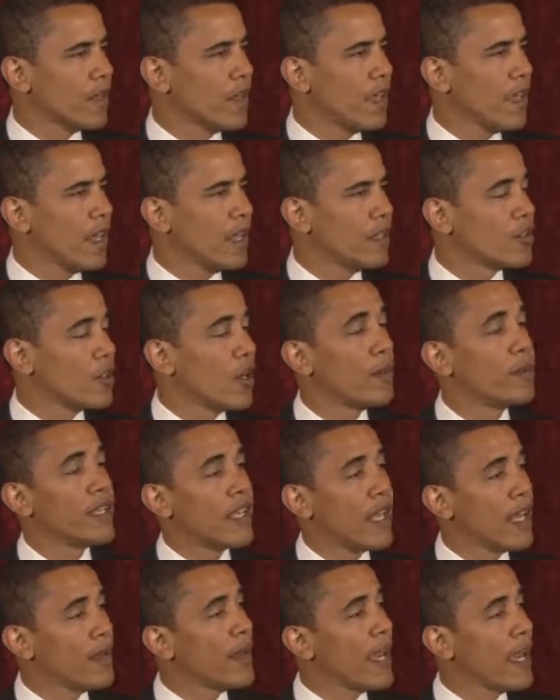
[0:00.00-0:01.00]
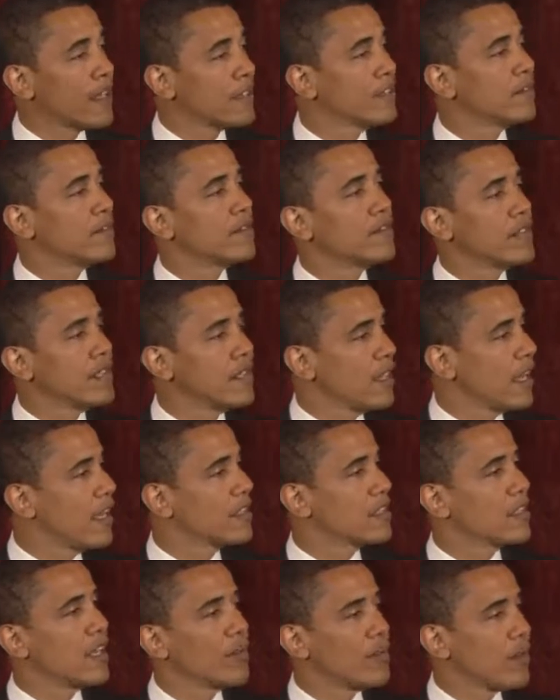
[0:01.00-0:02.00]
And so I became active in the
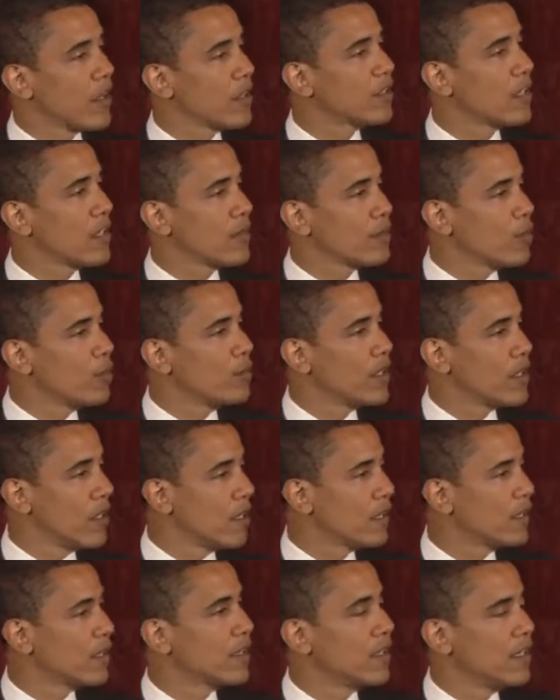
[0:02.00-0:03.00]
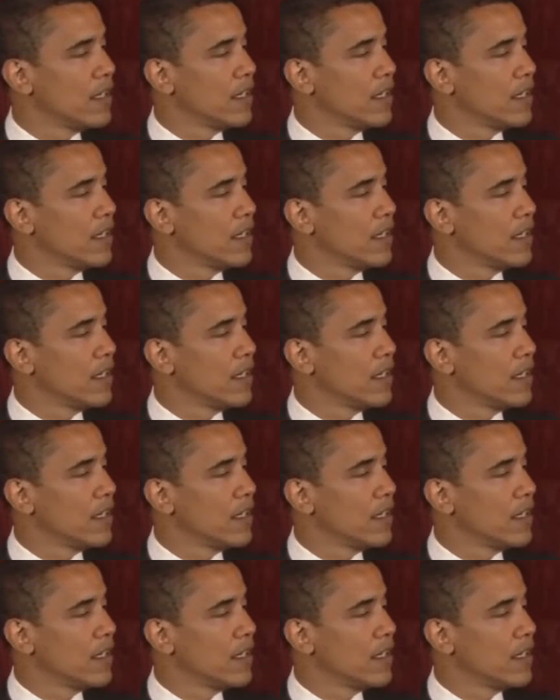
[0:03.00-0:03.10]
anti-apartheid movement on